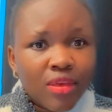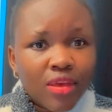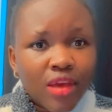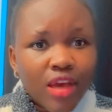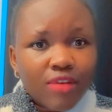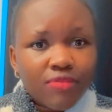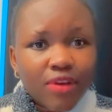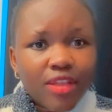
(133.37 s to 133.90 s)

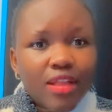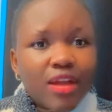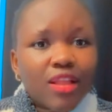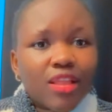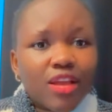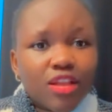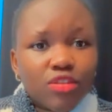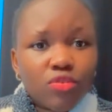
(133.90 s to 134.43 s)
I've had a
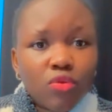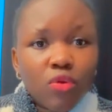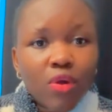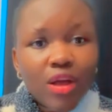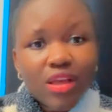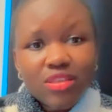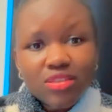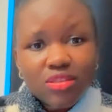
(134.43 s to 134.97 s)
client who
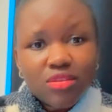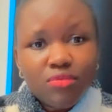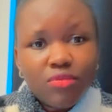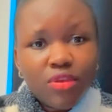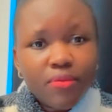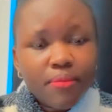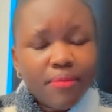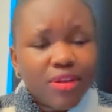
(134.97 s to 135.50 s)
asked
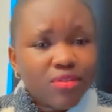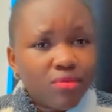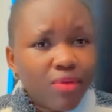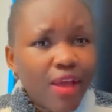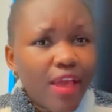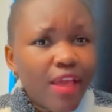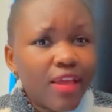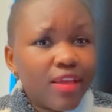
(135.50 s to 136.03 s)
me, but
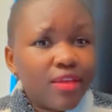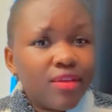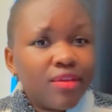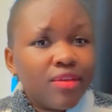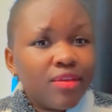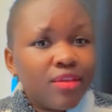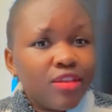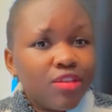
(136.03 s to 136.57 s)
why
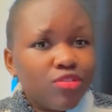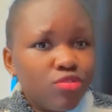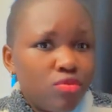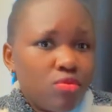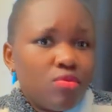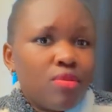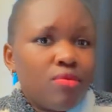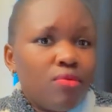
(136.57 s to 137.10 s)

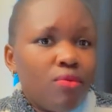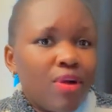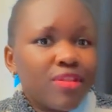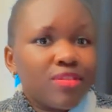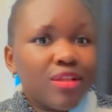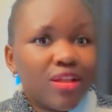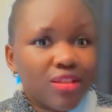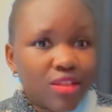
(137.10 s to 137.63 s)
do you
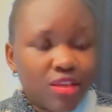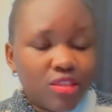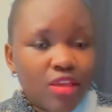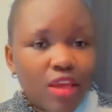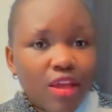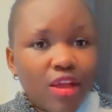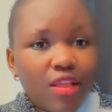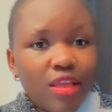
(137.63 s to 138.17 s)
want that ledger?
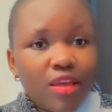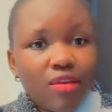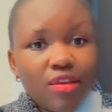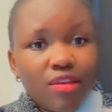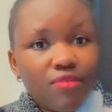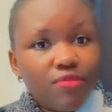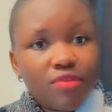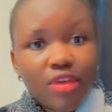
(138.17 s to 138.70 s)
I can't
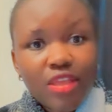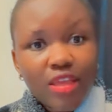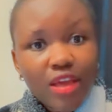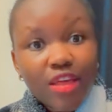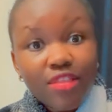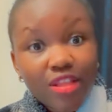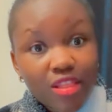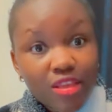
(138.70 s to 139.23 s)
give you any
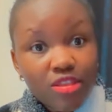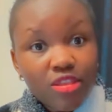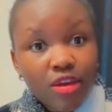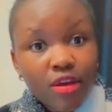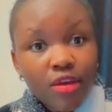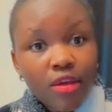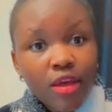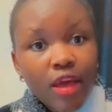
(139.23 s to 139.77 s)
other ledger.
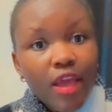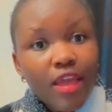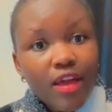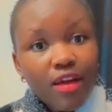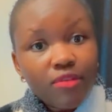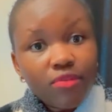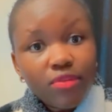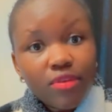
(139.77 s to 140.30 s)
I
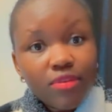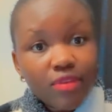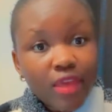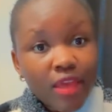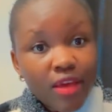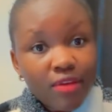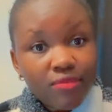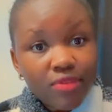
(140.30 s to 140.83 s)
have this, I
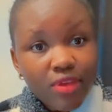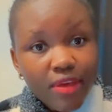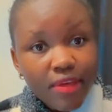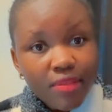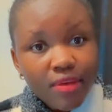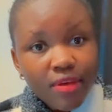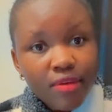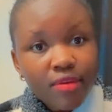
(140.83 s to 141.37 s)
have the
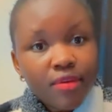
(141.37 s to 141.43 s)
other.